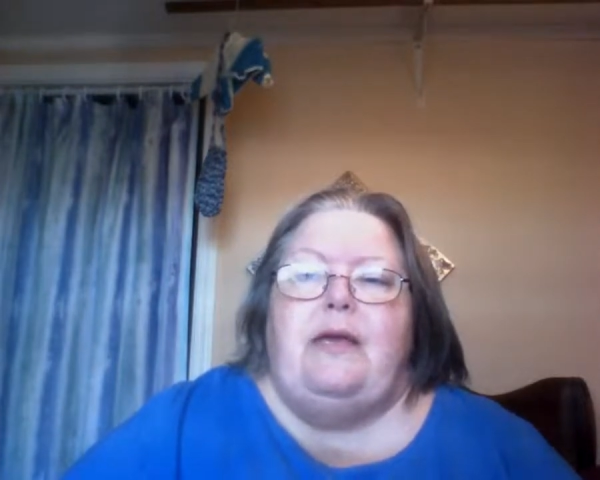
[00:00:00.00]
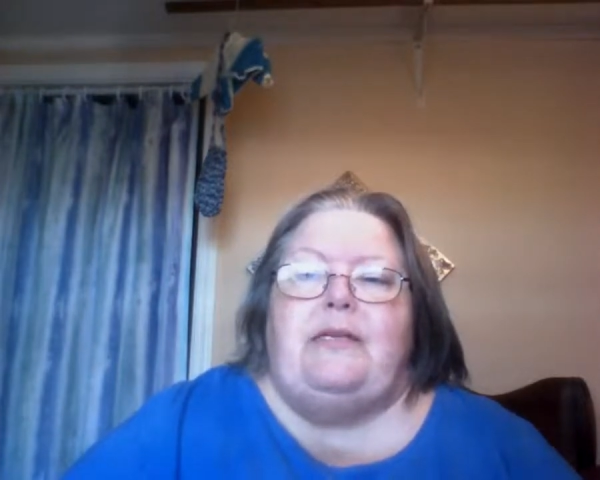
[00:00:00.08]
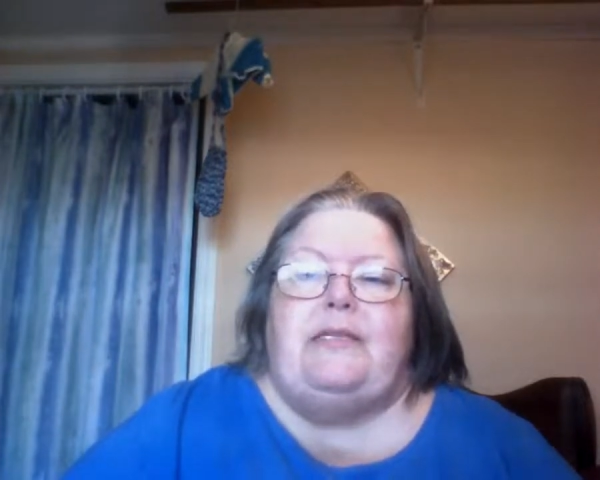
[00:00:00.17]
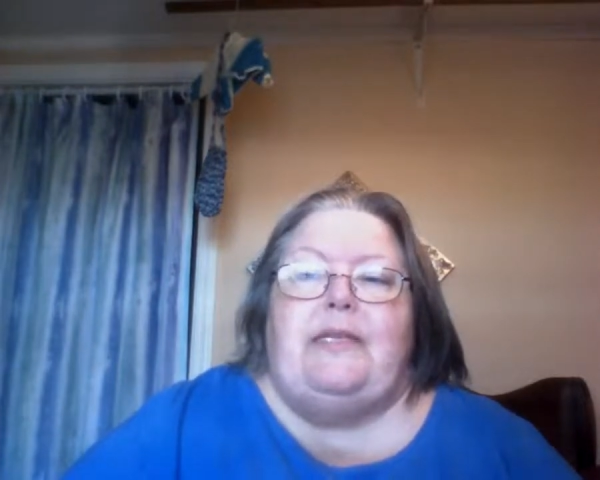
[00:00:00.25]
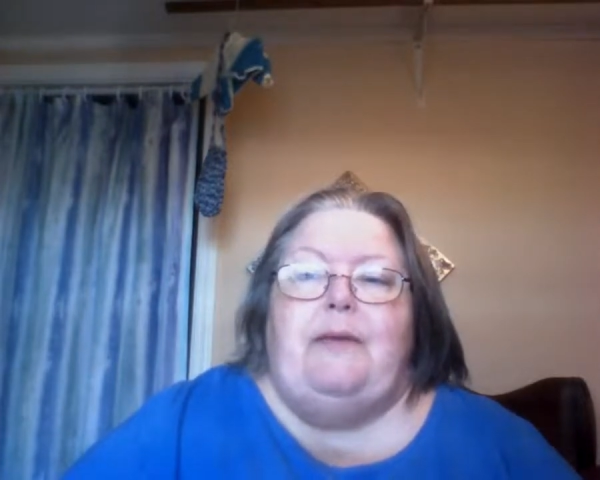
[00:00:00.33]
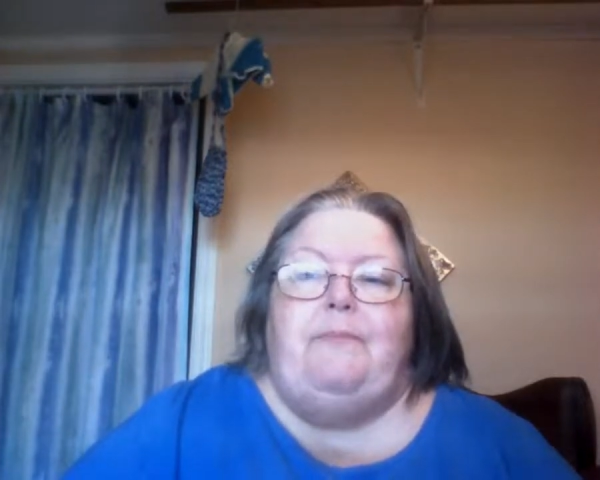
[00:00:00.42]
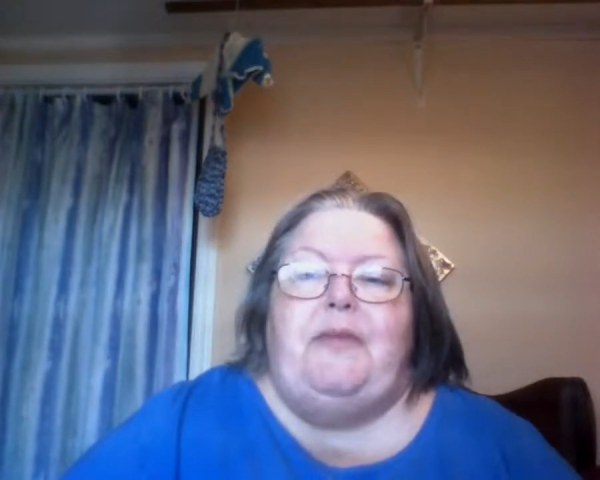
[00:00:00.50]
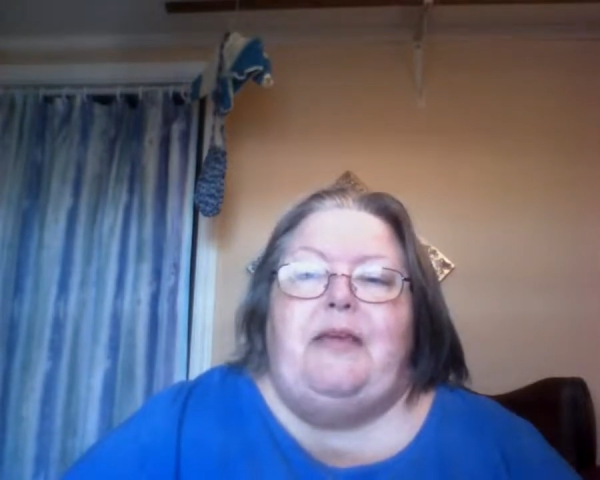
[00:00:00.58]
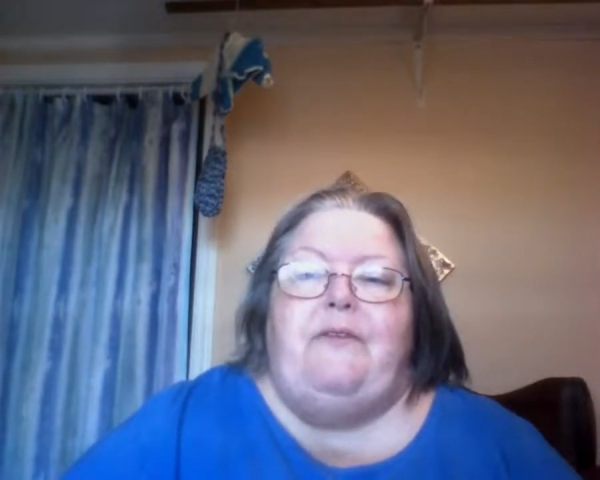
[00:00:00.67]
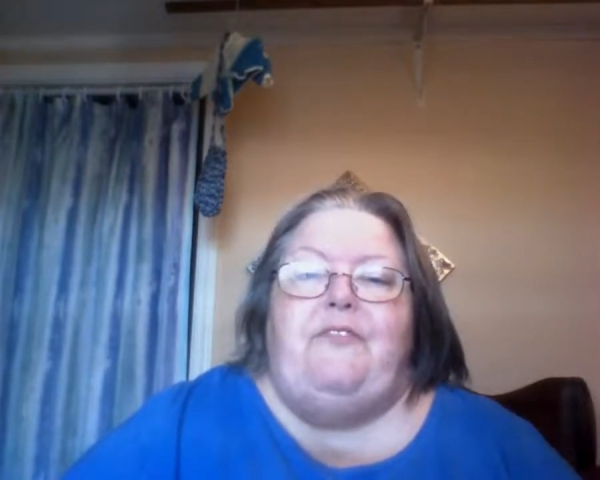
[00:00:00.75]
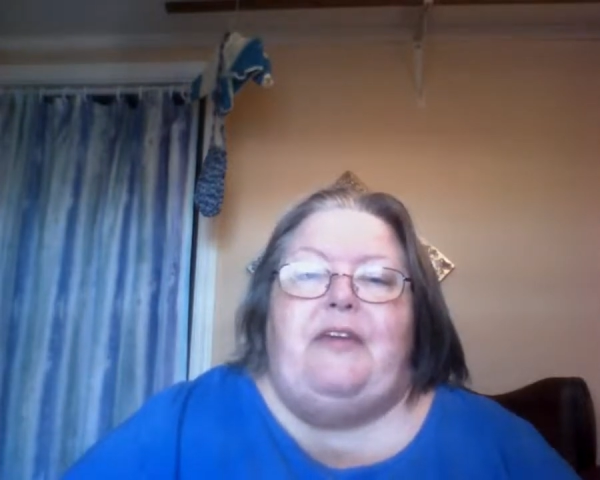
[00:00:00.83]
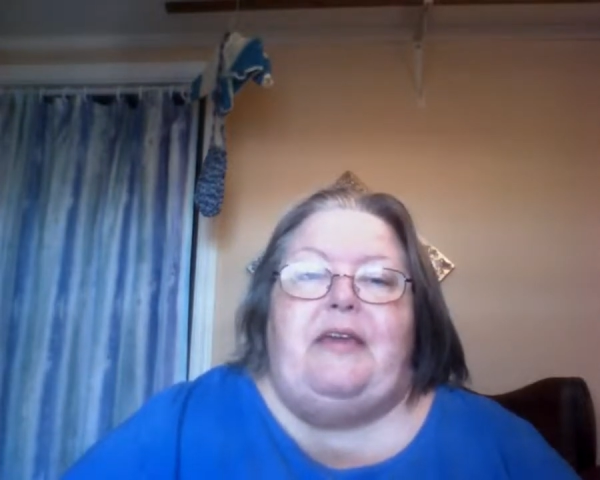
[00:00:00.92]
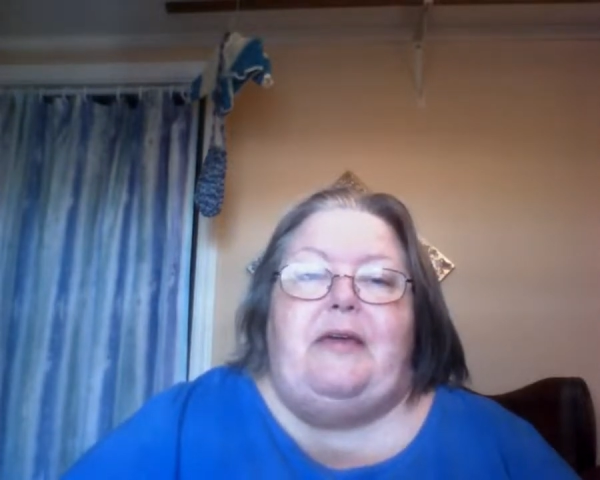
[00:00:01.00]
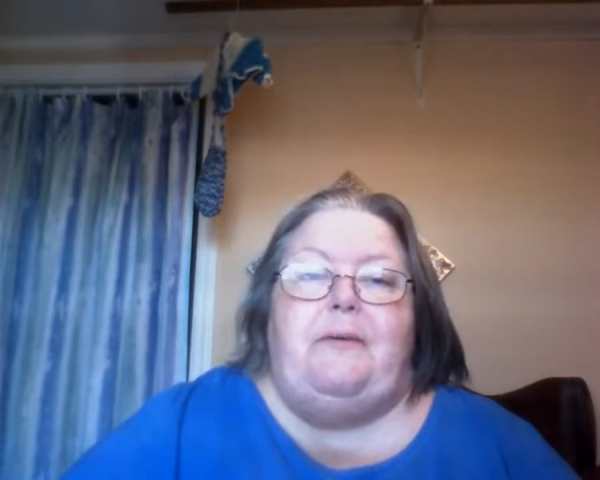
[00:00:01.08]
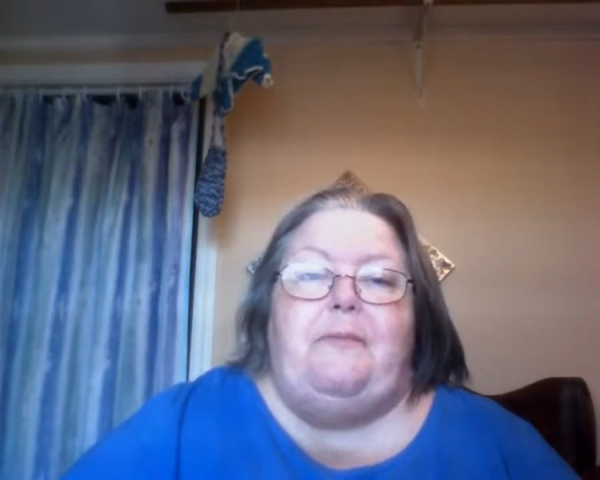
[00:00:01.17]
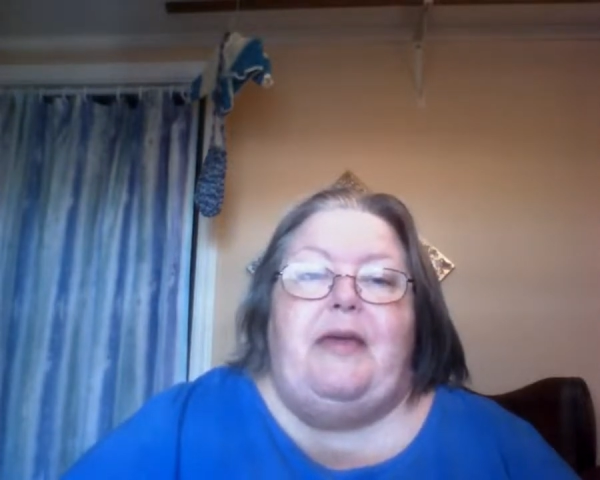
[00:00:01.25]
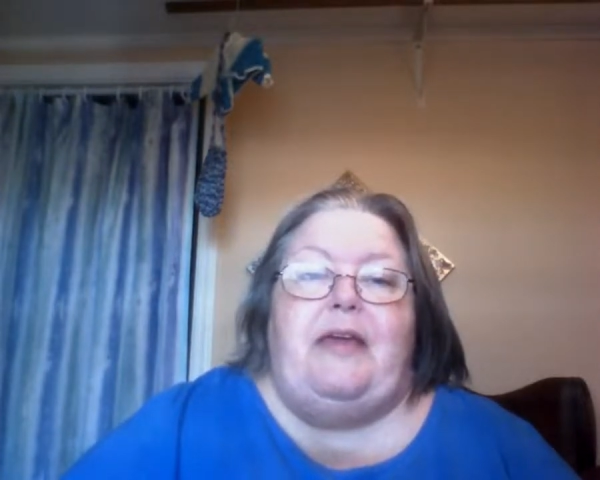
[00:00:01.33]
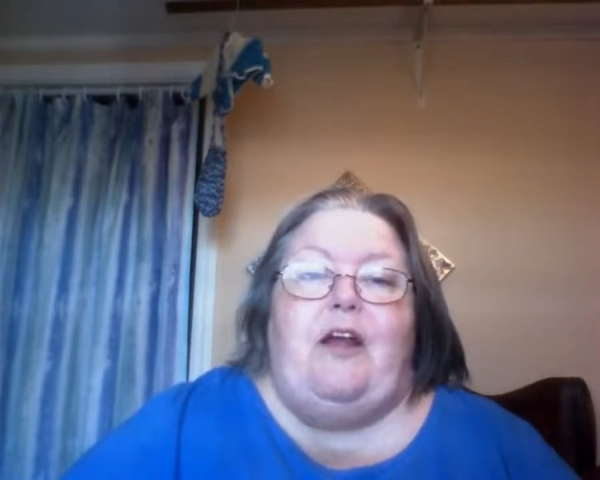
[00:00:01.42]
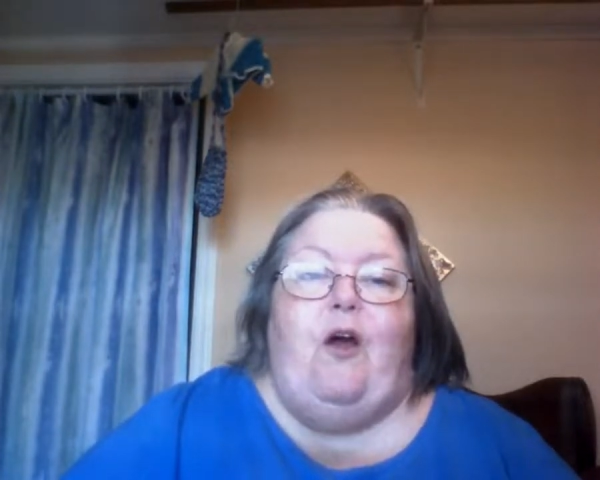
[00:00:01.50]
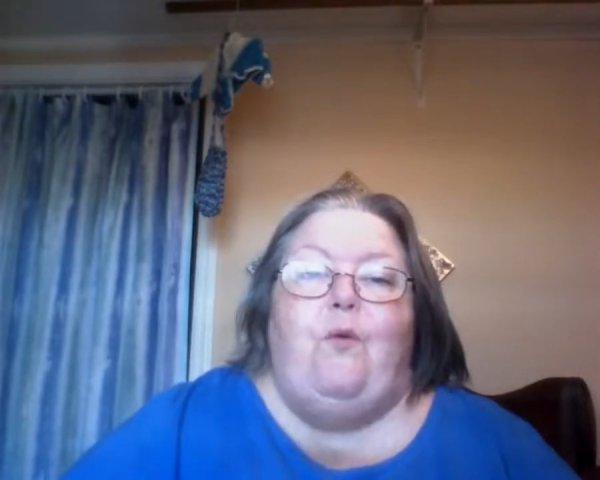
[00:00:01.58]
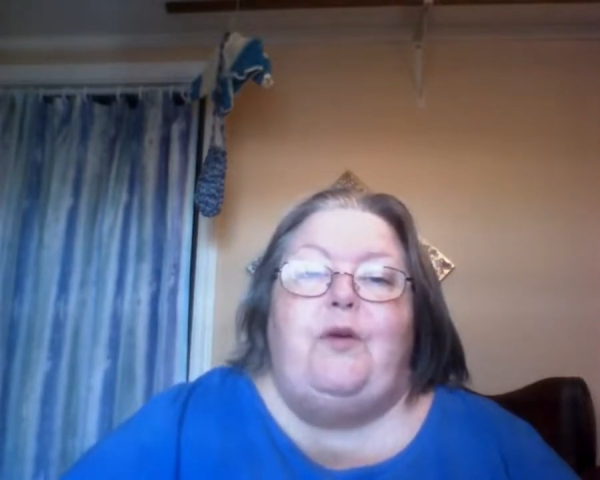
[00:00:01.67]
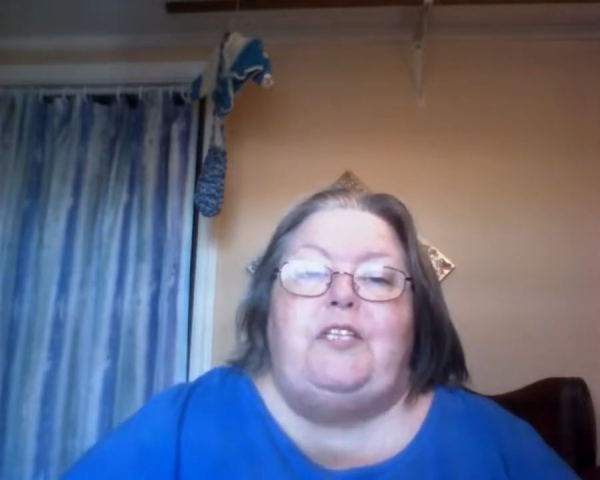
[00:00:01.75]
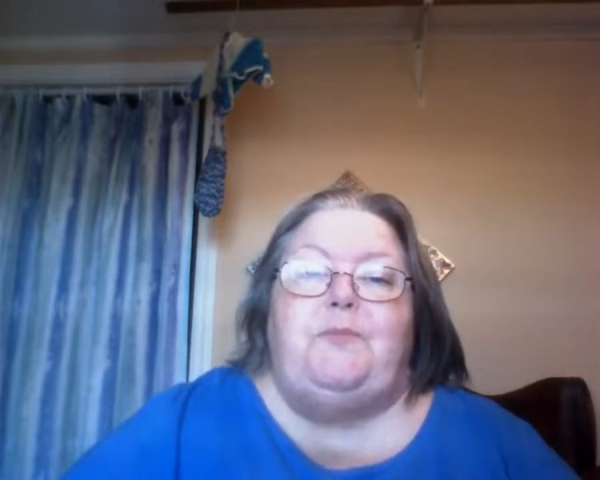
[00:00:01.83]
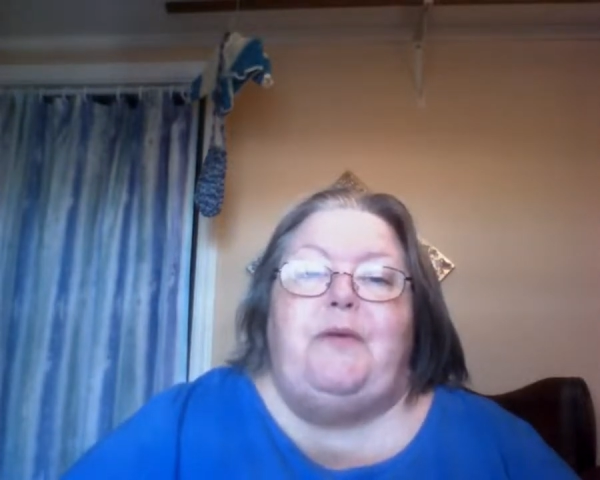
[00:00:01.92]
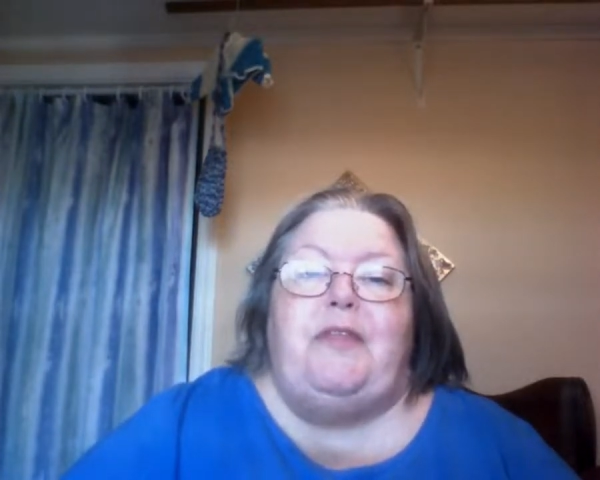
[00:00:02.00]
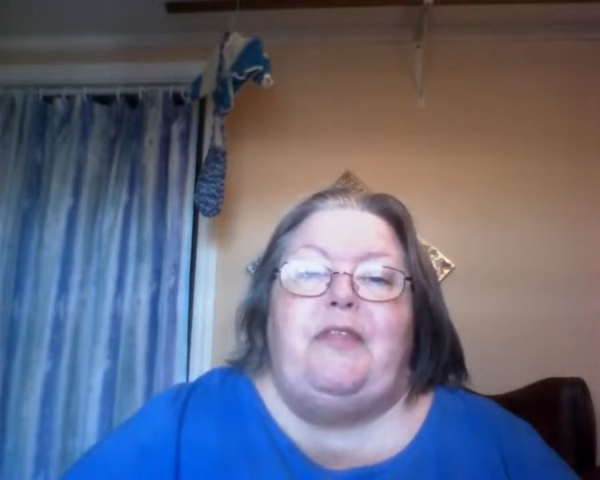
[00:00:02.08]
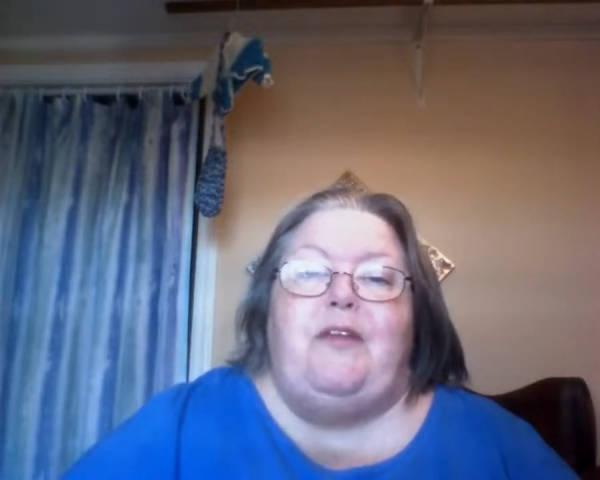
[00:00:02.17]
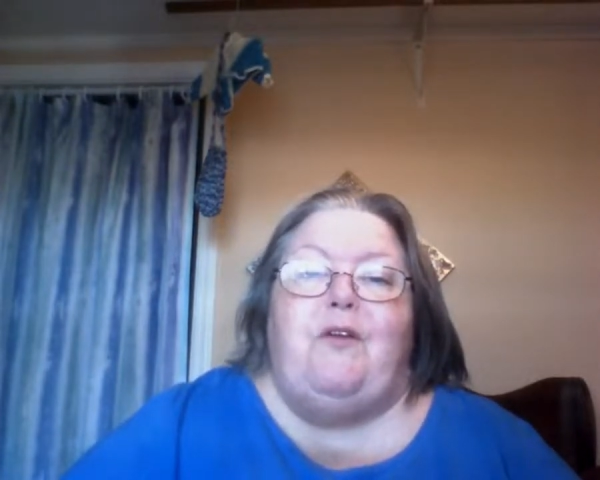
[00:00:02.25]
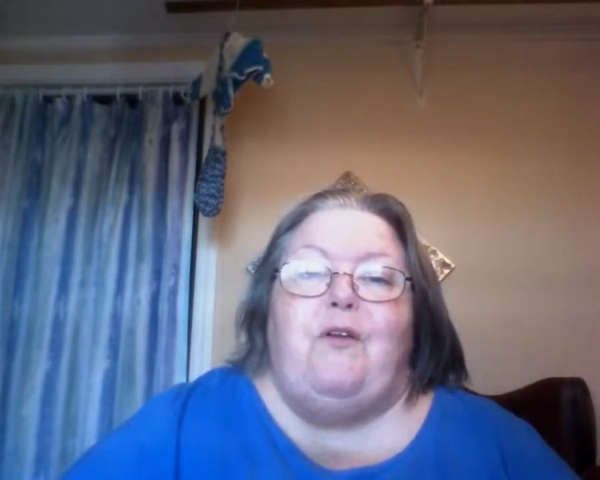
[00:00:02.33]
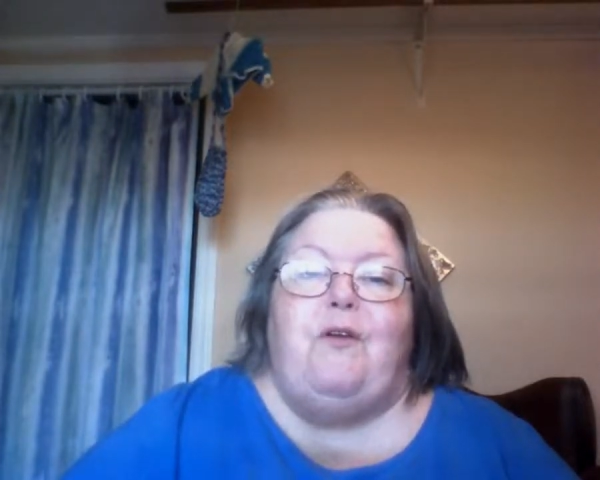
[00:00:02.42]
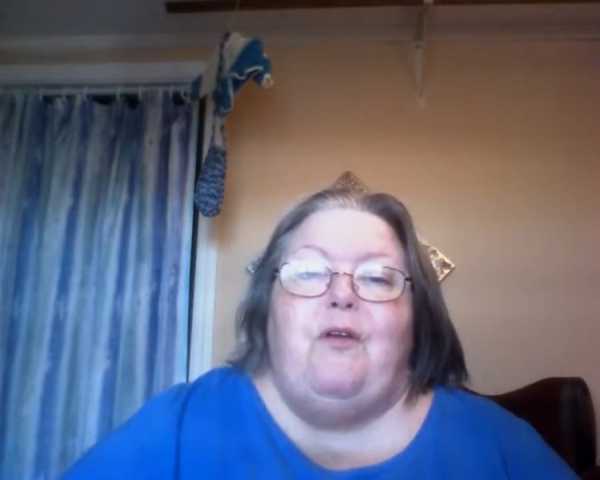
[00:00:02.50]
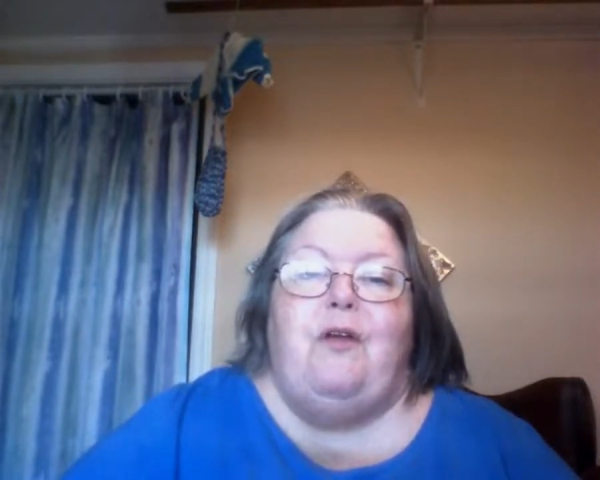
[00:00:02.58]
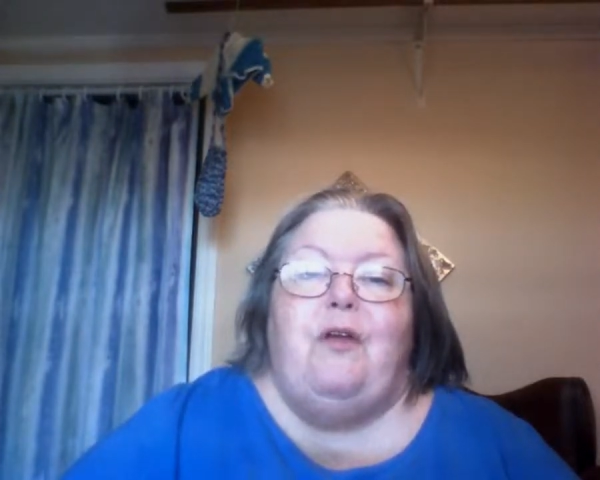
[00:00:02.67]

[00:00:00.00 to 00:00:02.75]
Something of him had always been there,